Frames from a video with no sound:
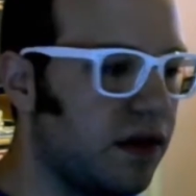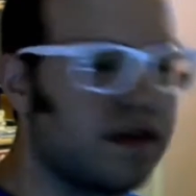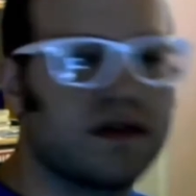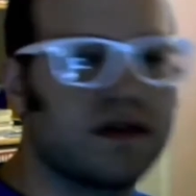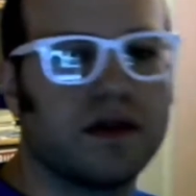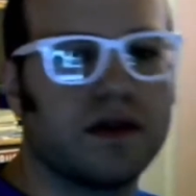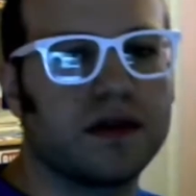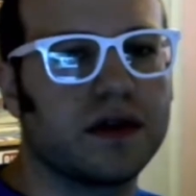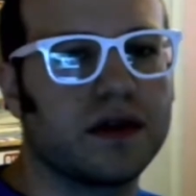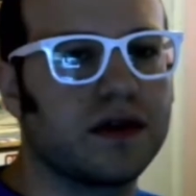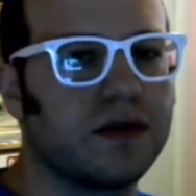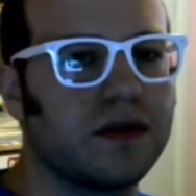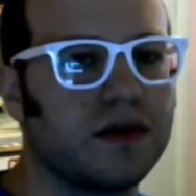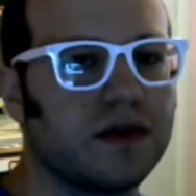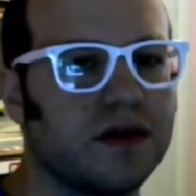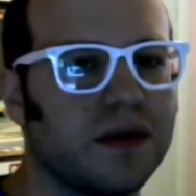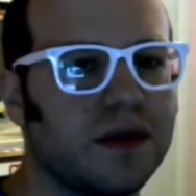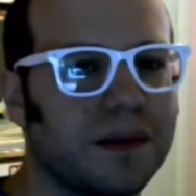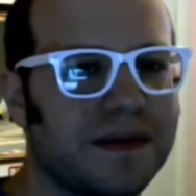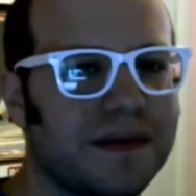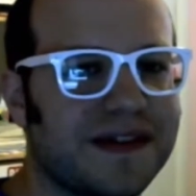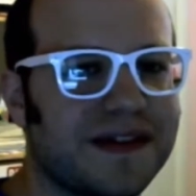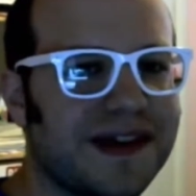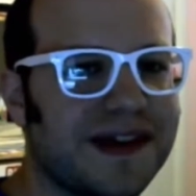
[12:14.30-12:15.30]
all the loot to
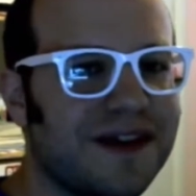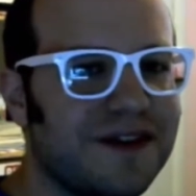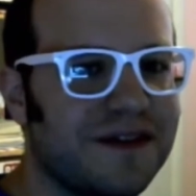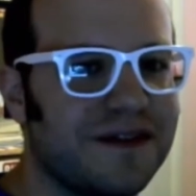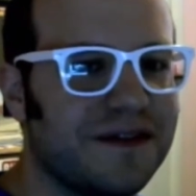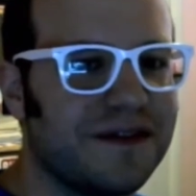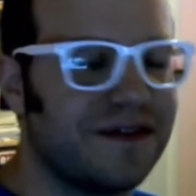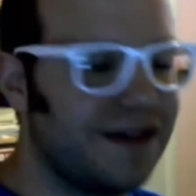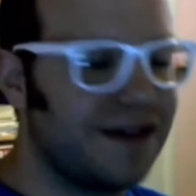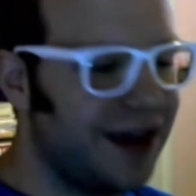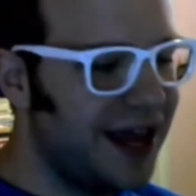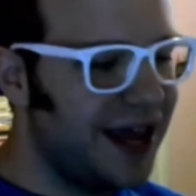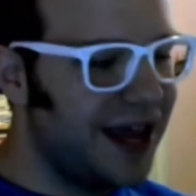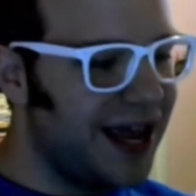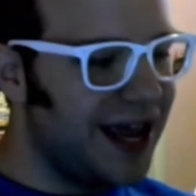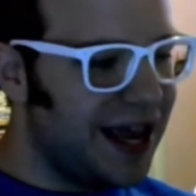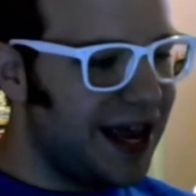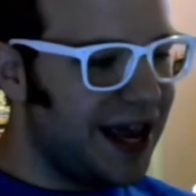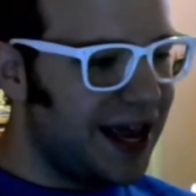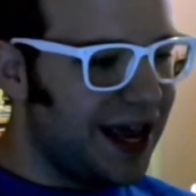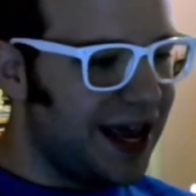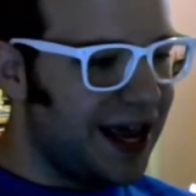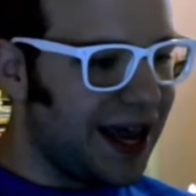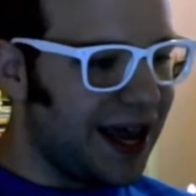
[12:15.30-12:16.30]
himself,
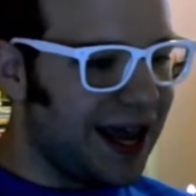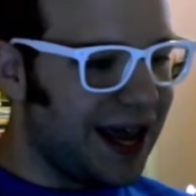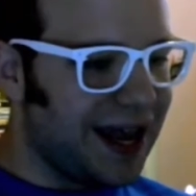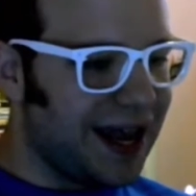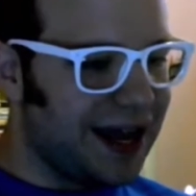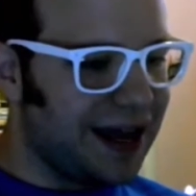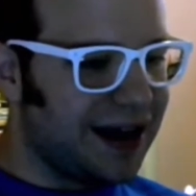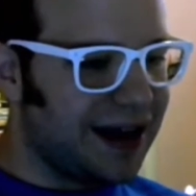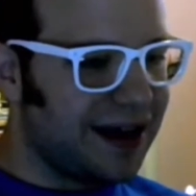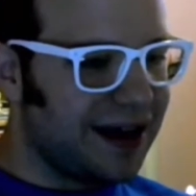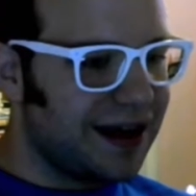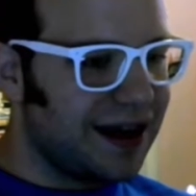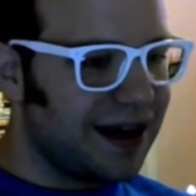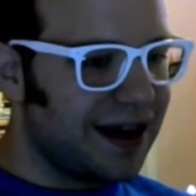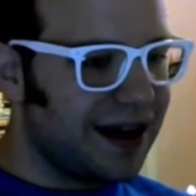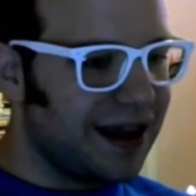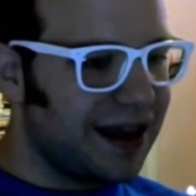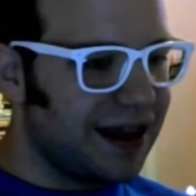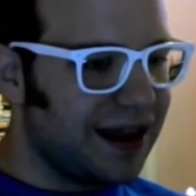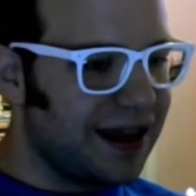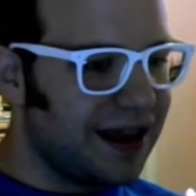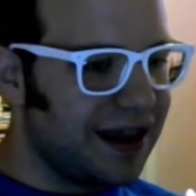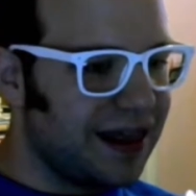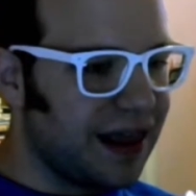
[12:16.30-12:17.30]
and
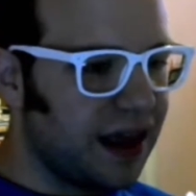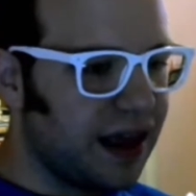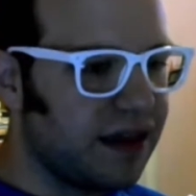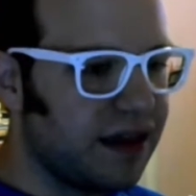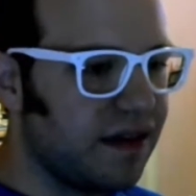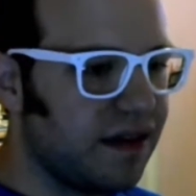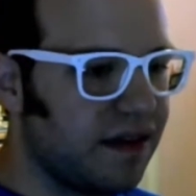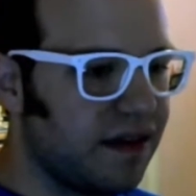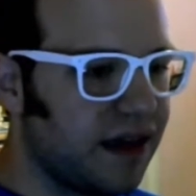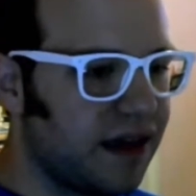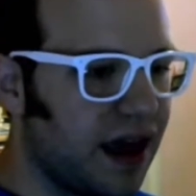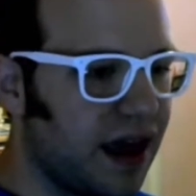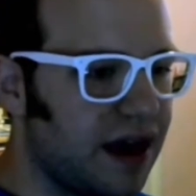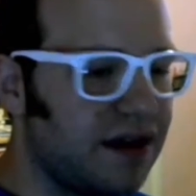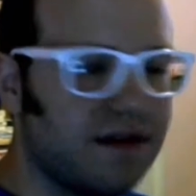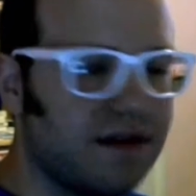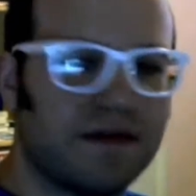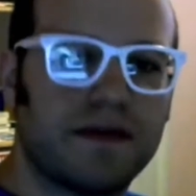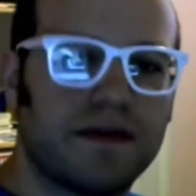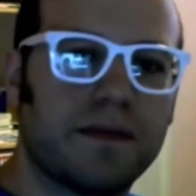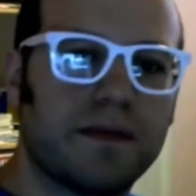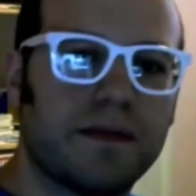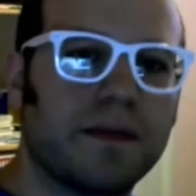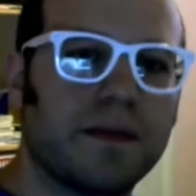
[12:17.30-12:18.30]
that does kind
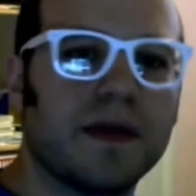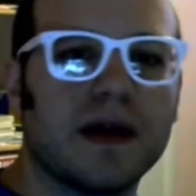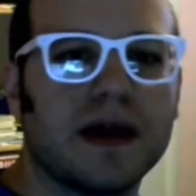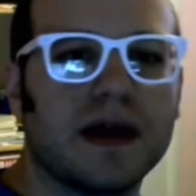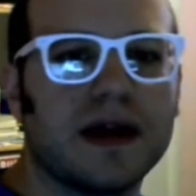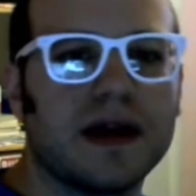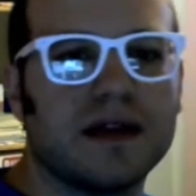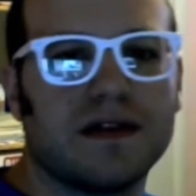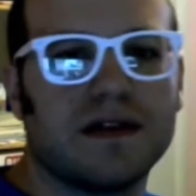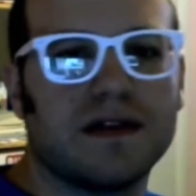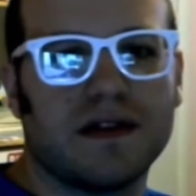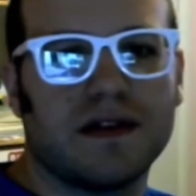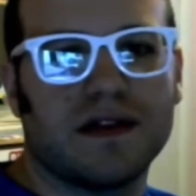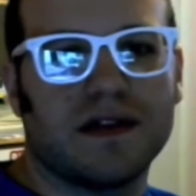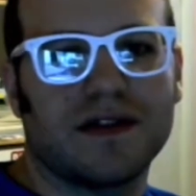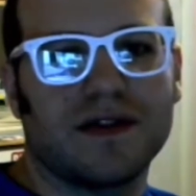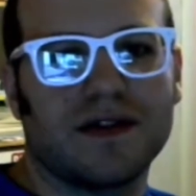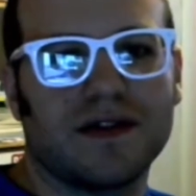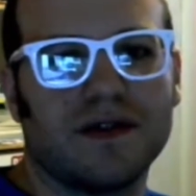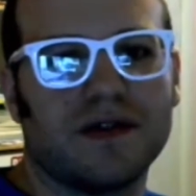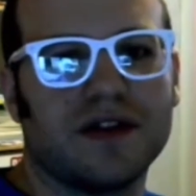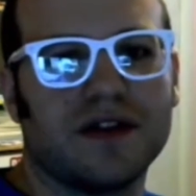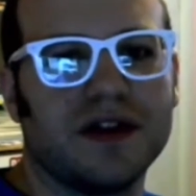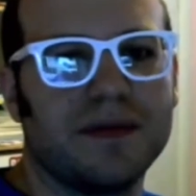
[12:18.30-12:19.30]
of play into the
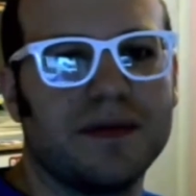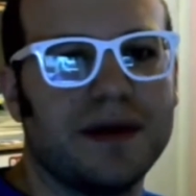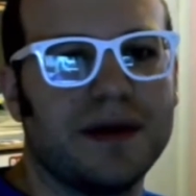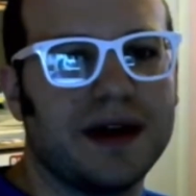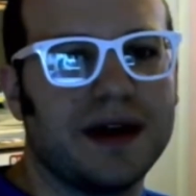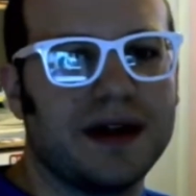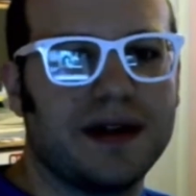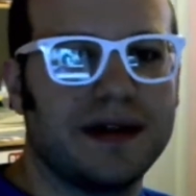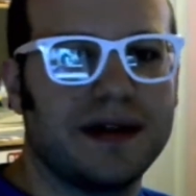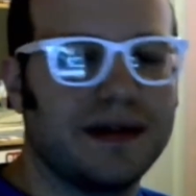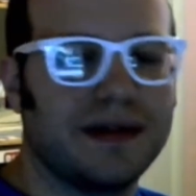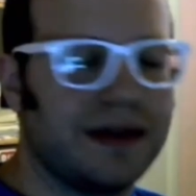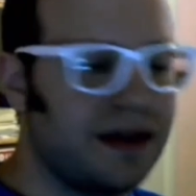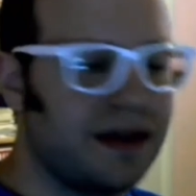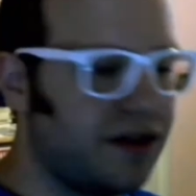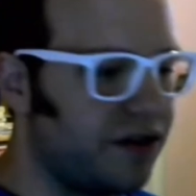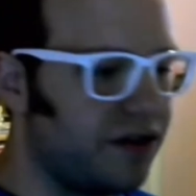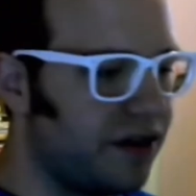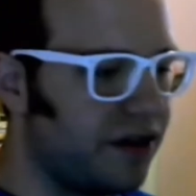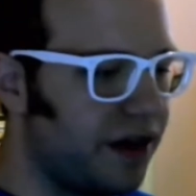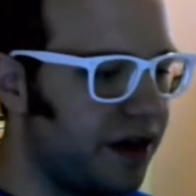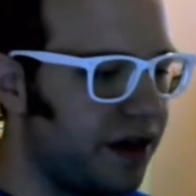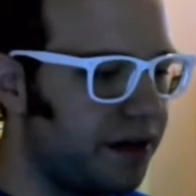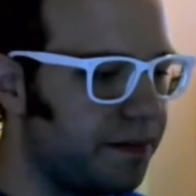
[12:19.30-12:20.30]
story a bit later
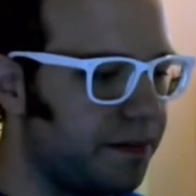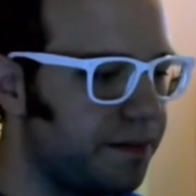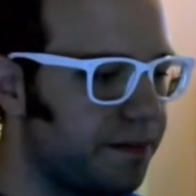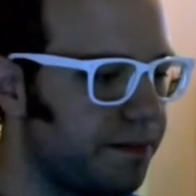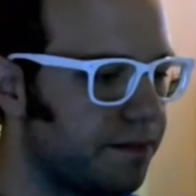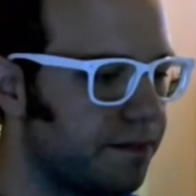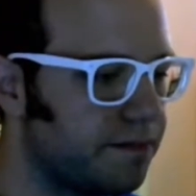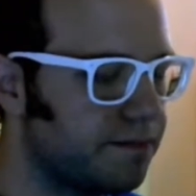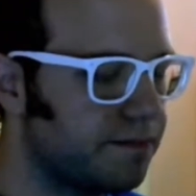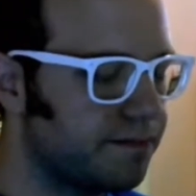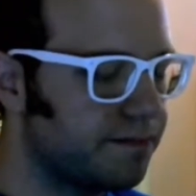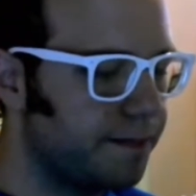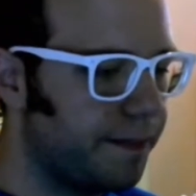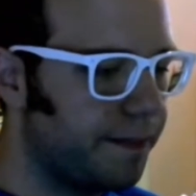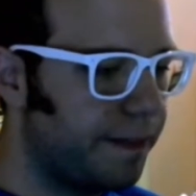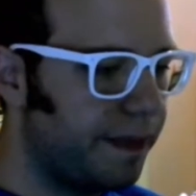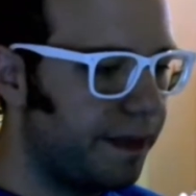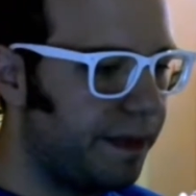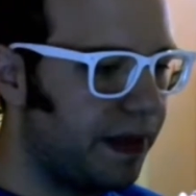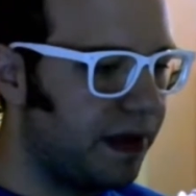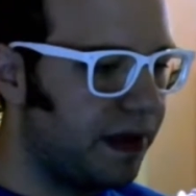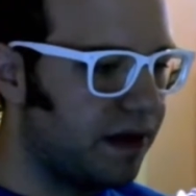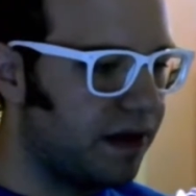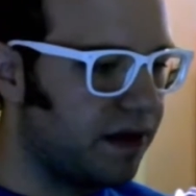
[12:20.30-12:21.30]
on.
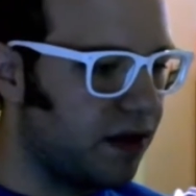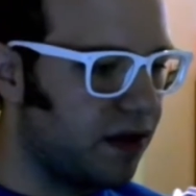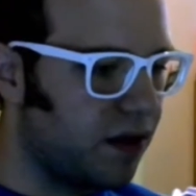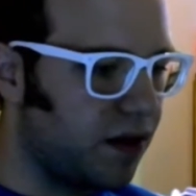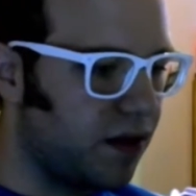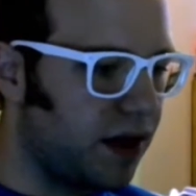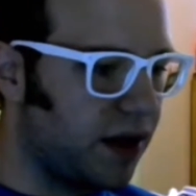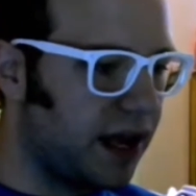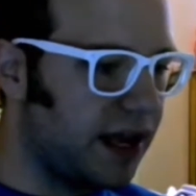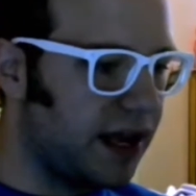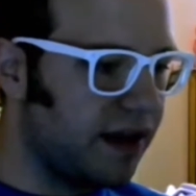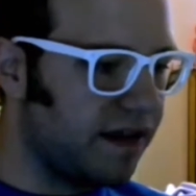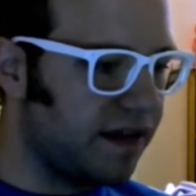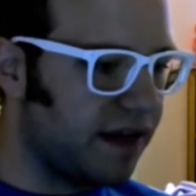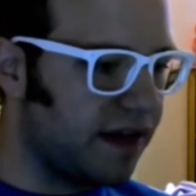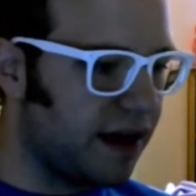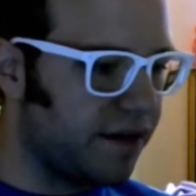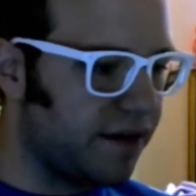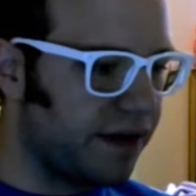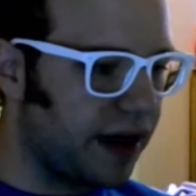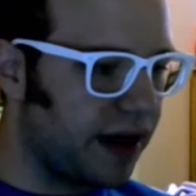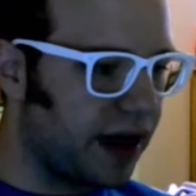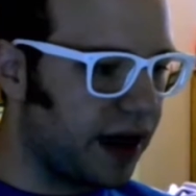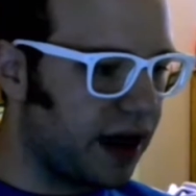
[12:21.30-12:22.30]
So he does
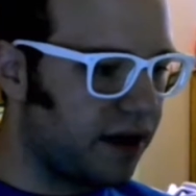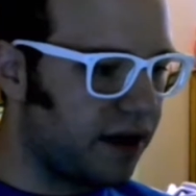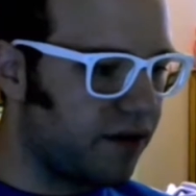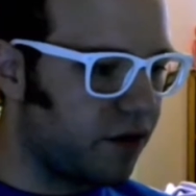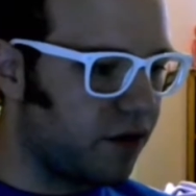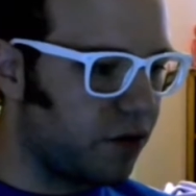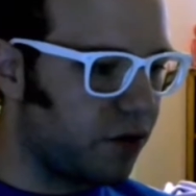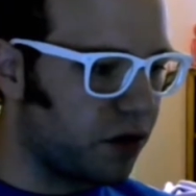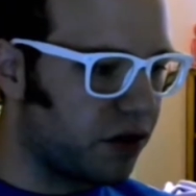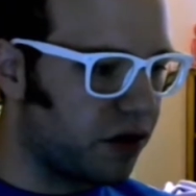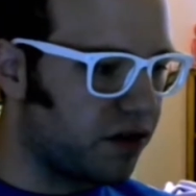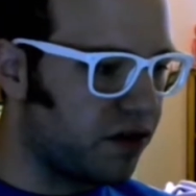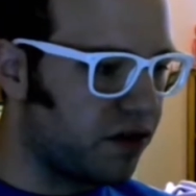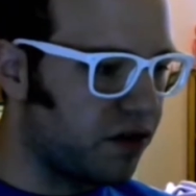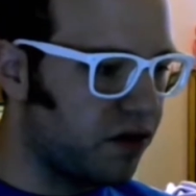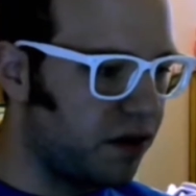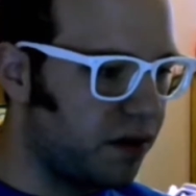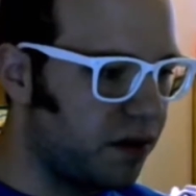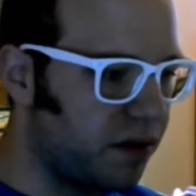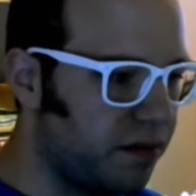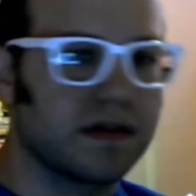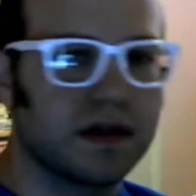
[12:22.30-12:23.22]
have that kind of quirk to him.